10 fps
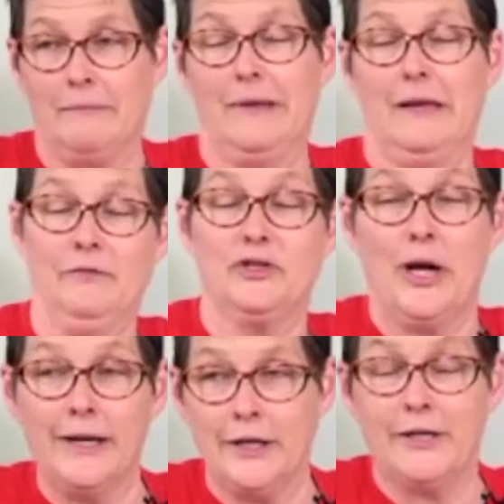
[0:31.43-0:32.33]
if
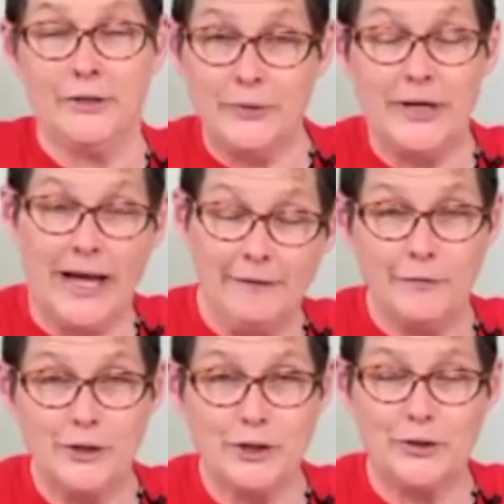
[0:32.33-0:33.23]
John can do it, I for
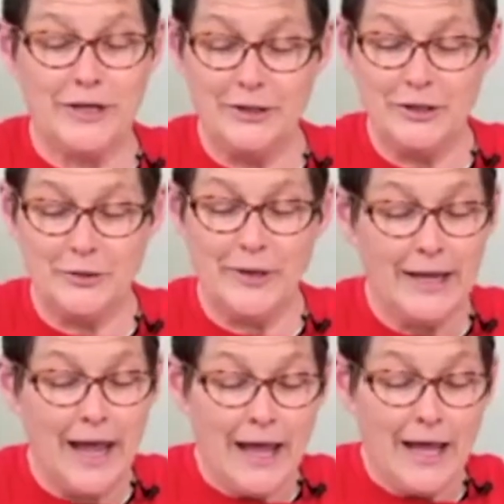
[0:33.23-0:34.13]
sure can do it.
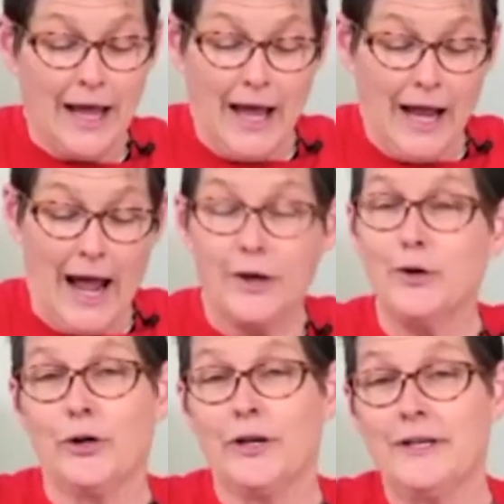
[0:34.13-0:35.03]
I
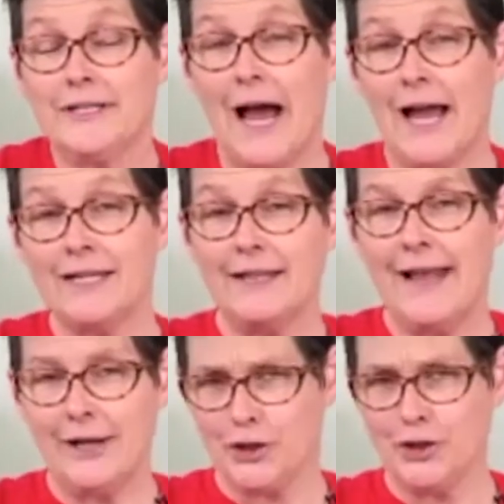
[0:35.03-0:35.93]
couldn't. I did
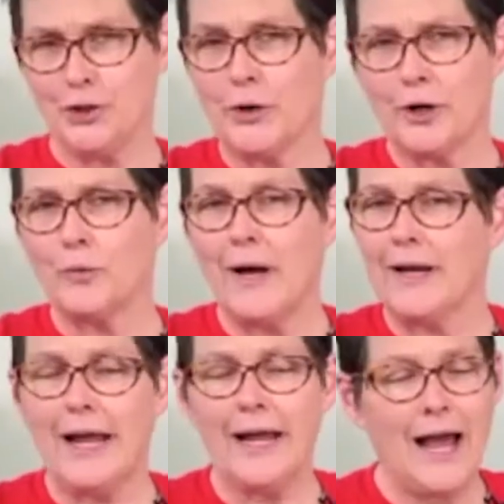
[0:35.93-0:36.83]
that shorter one,
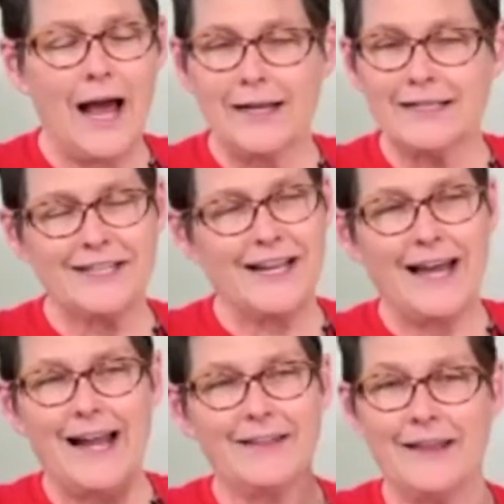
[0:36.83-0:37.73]
and honest to God,
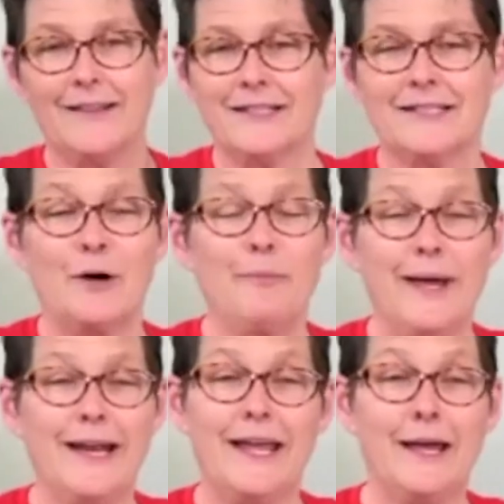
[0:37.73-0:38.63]
like, this is how
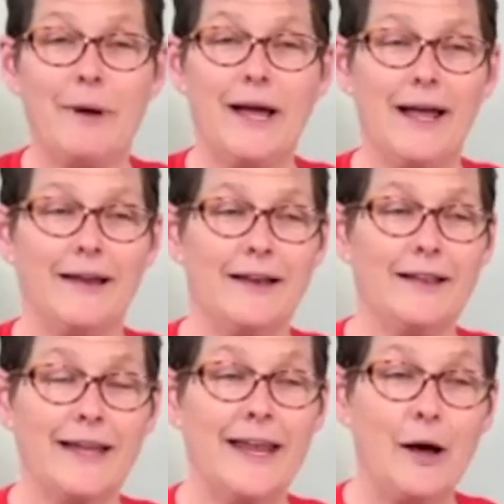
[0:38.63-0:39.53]
bad I am. I
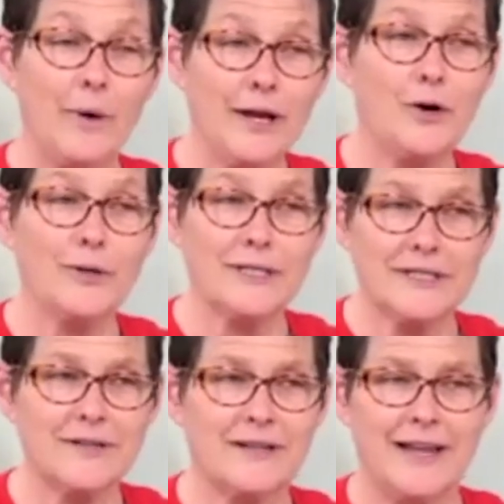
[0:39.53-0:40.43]
like, now I know
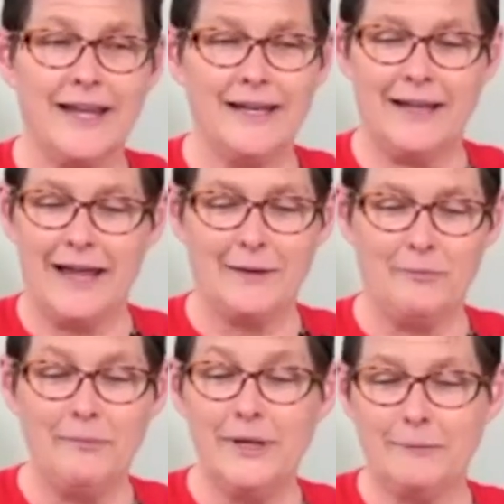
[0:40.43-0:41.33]
it's in like
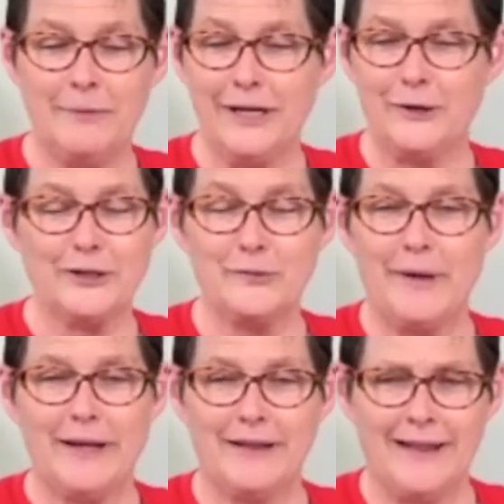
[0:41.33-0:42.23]
millimeters,
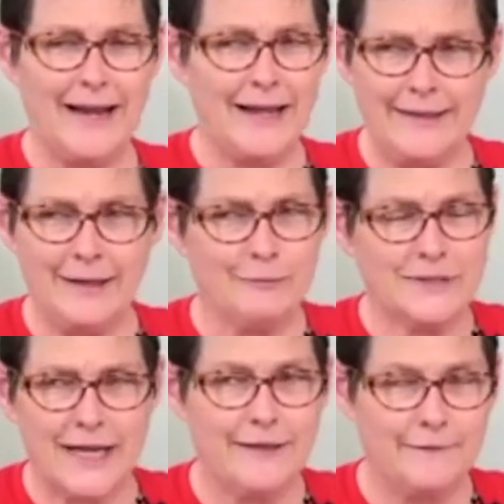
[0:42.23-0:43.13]
but then I think it was
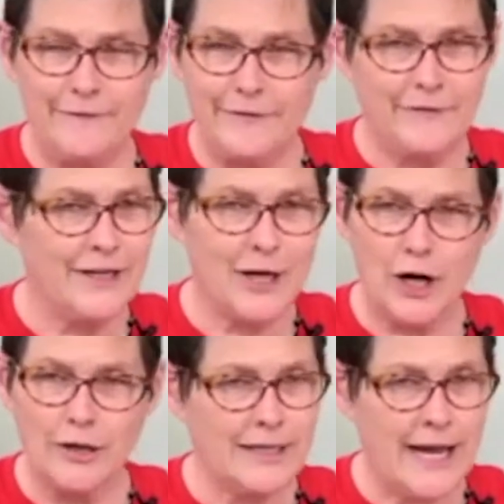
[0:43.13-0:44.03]
like the fifty
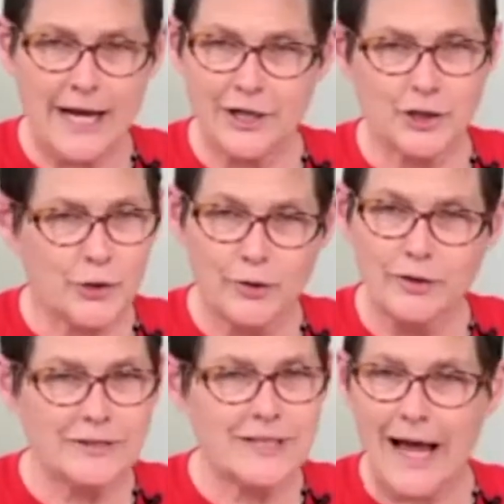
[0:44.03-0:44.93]
yard dash
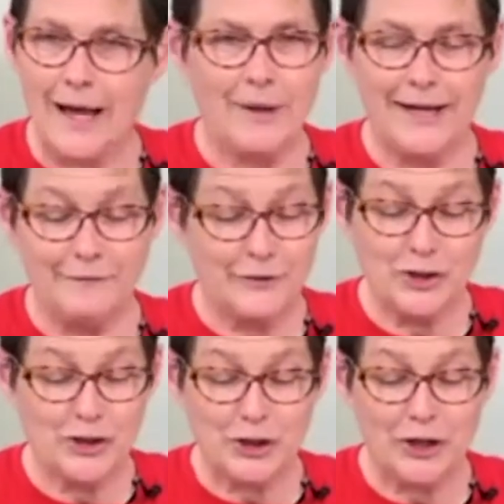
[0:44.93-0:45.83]
hurdles. I'm not even
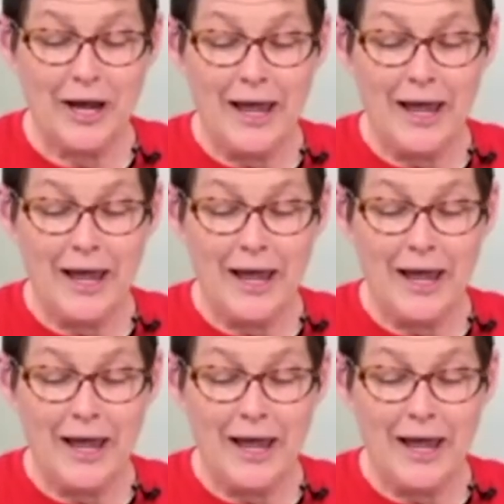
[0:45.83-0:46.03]
sure.